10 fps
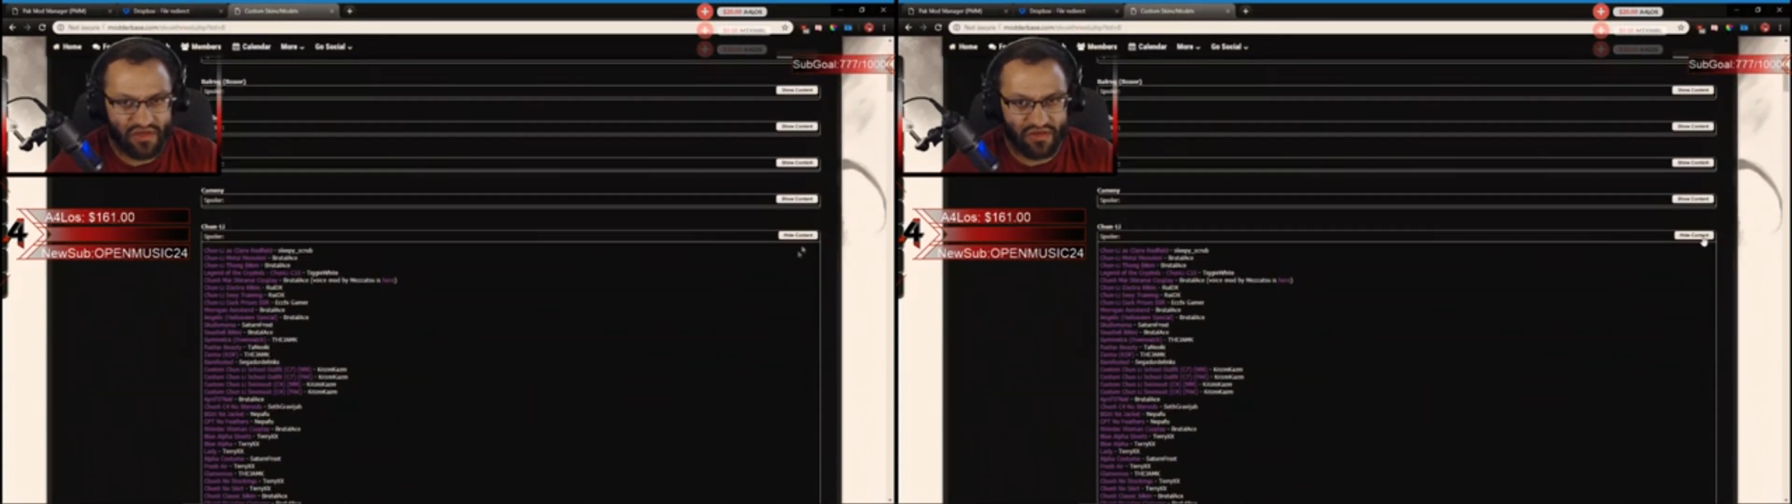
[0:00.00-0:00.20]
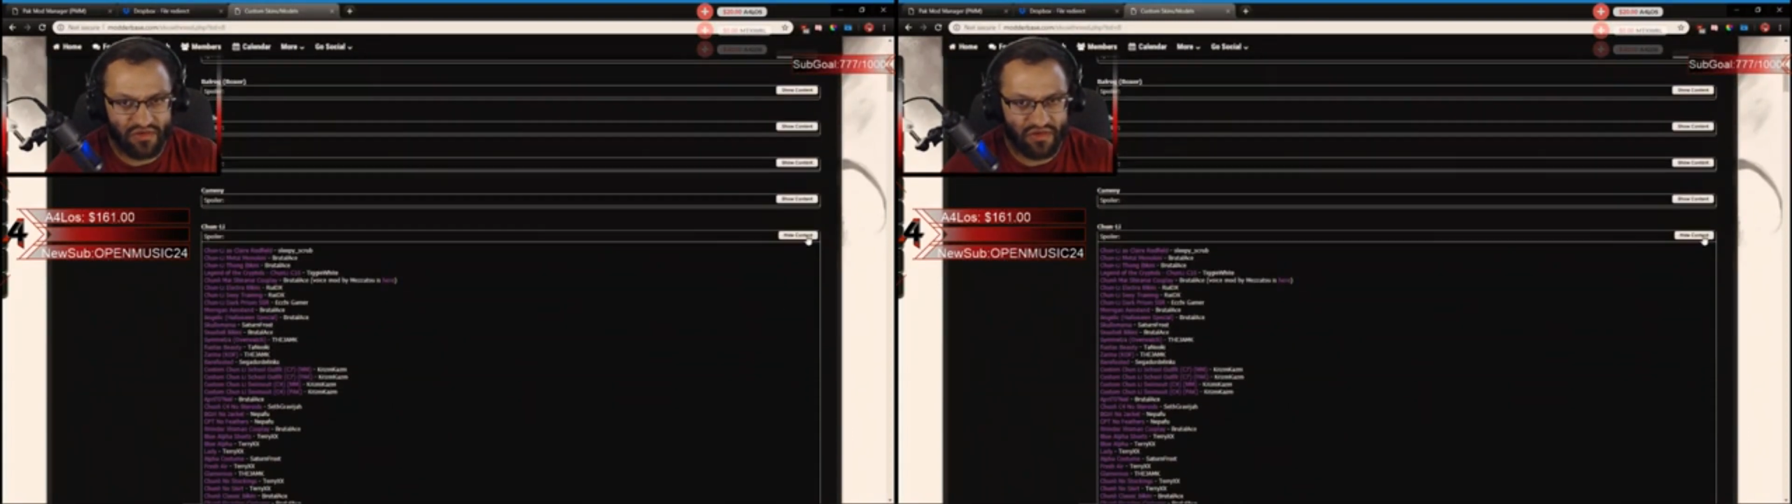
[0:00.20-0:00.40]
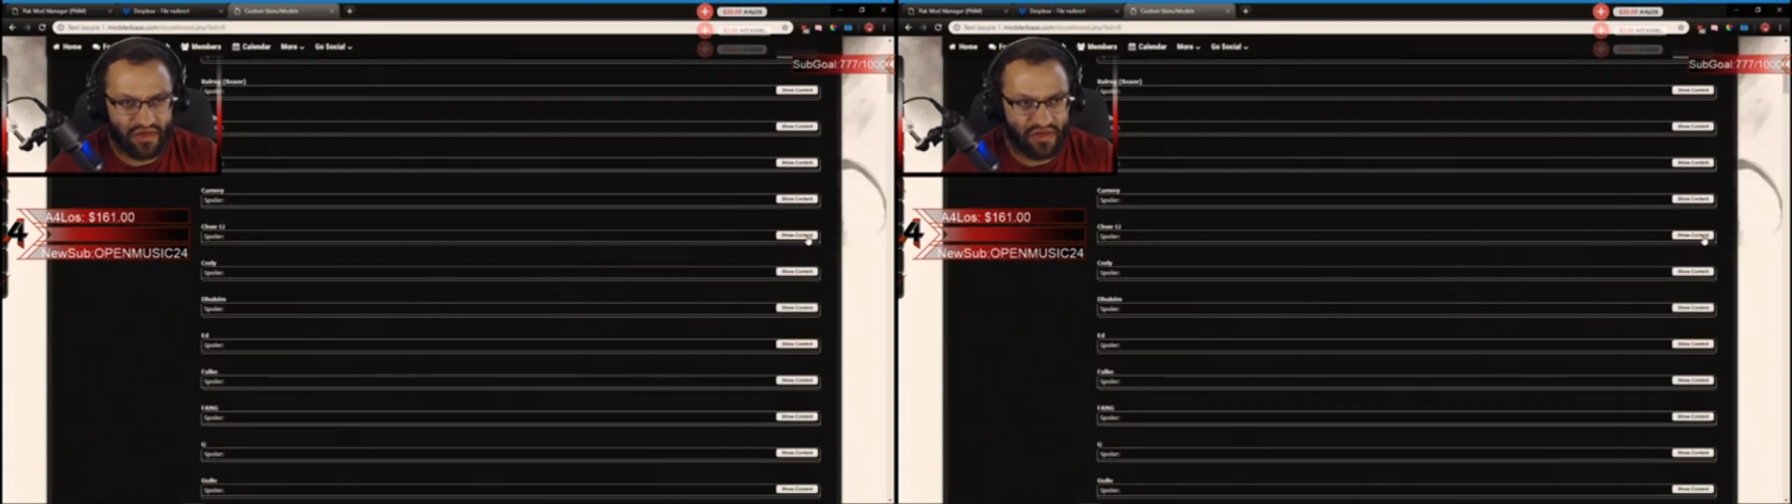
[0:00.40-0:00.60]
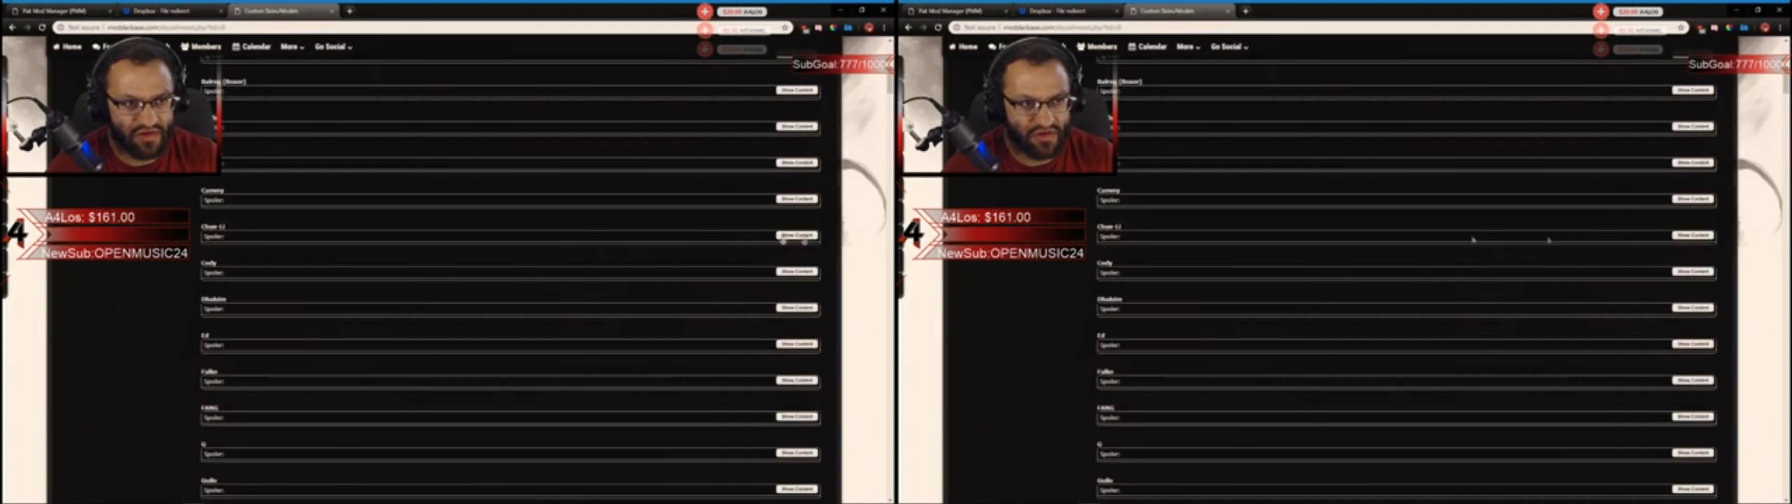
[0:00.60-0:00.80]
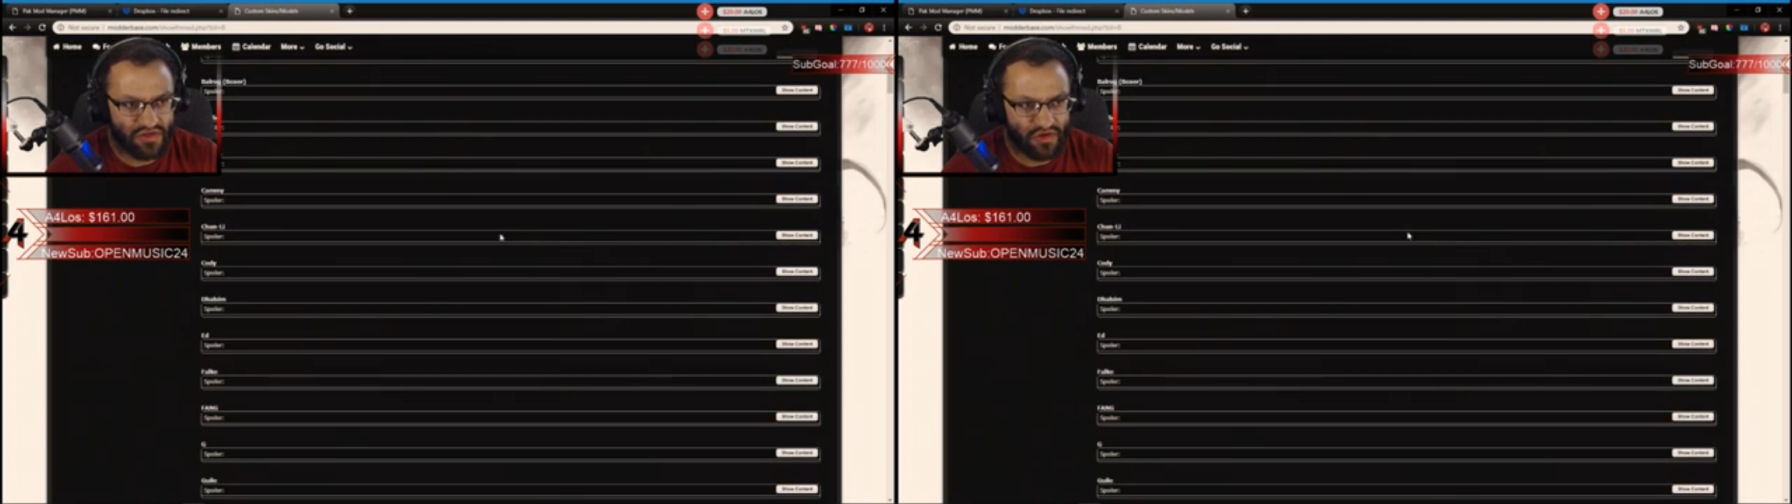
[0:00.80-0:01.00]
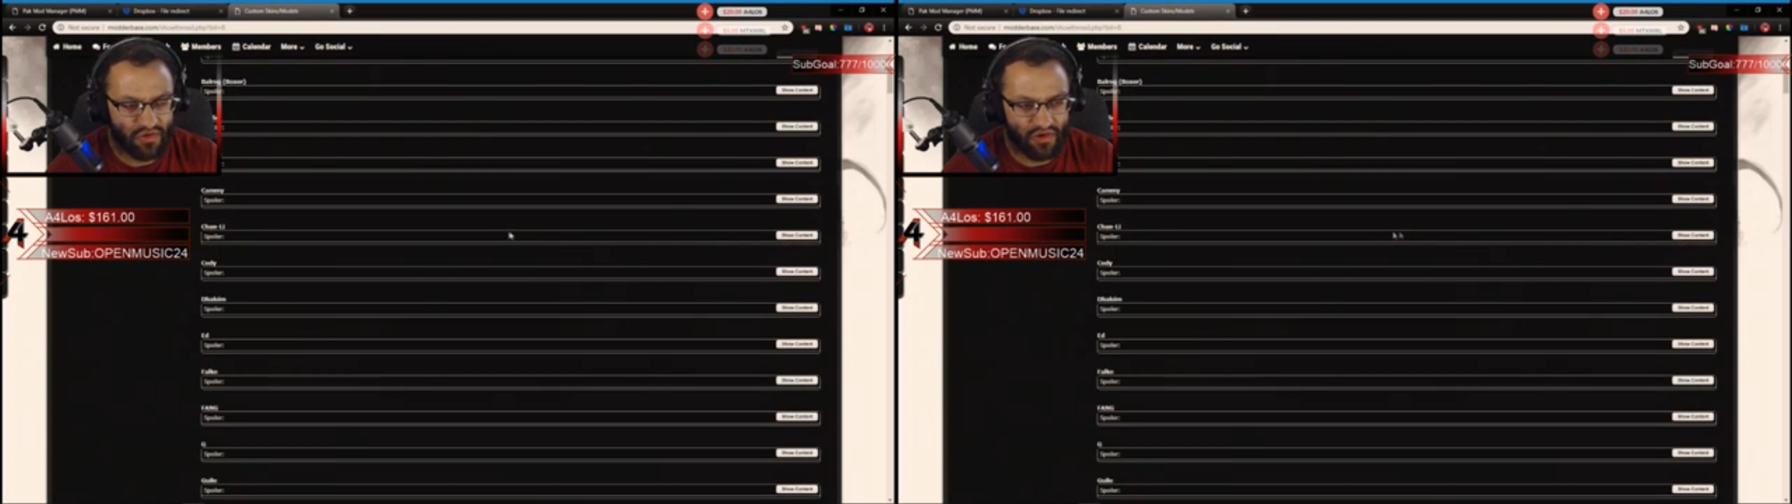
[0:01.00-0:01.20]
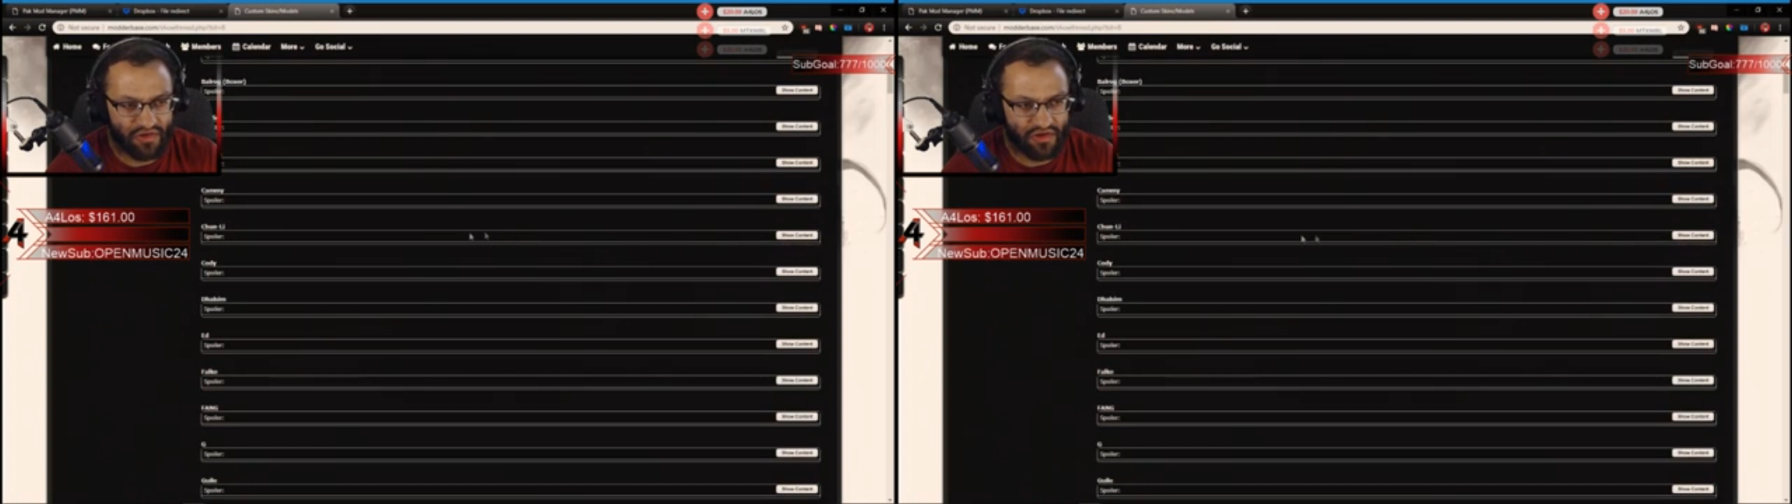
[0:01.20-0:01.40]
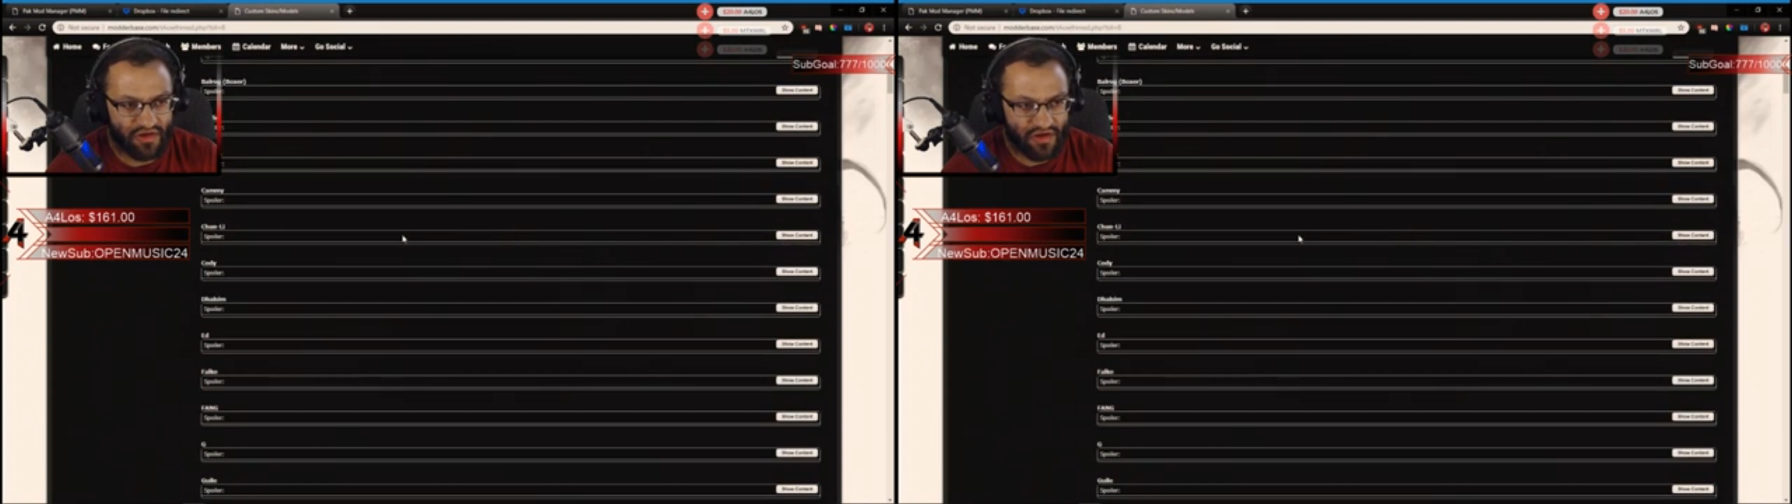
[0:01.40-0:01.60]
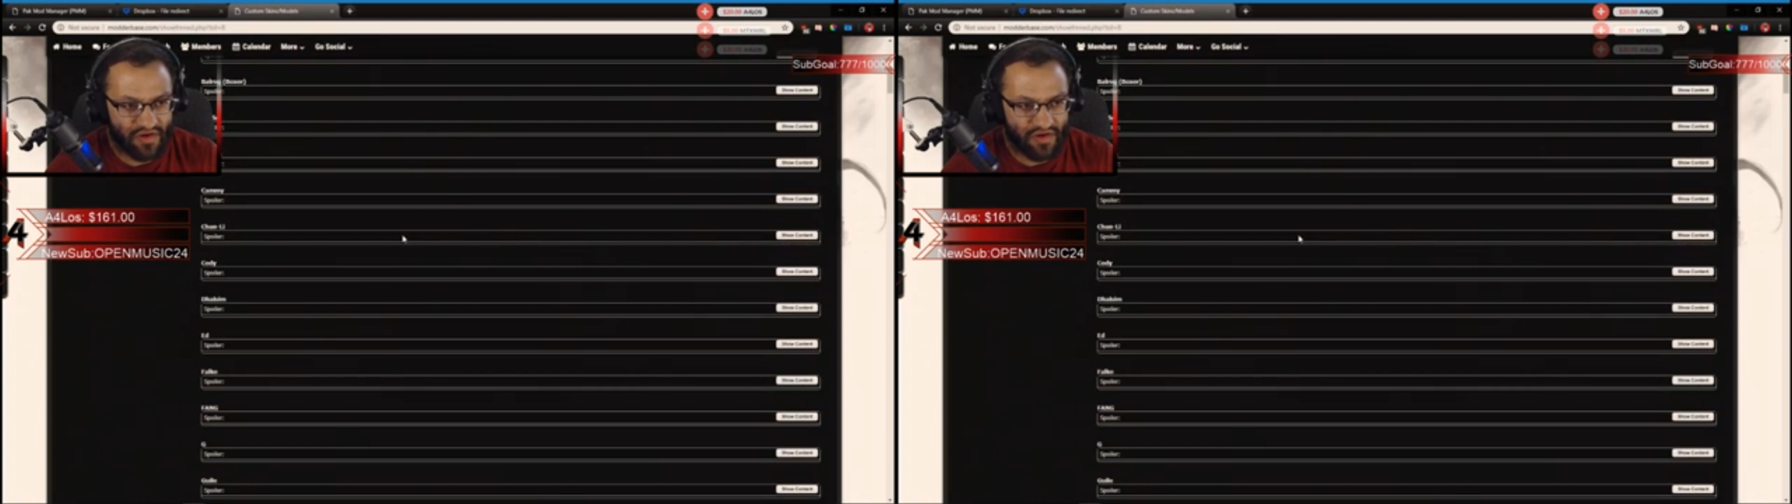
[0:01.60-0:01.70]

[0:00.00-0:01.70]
you click and it'll show you all the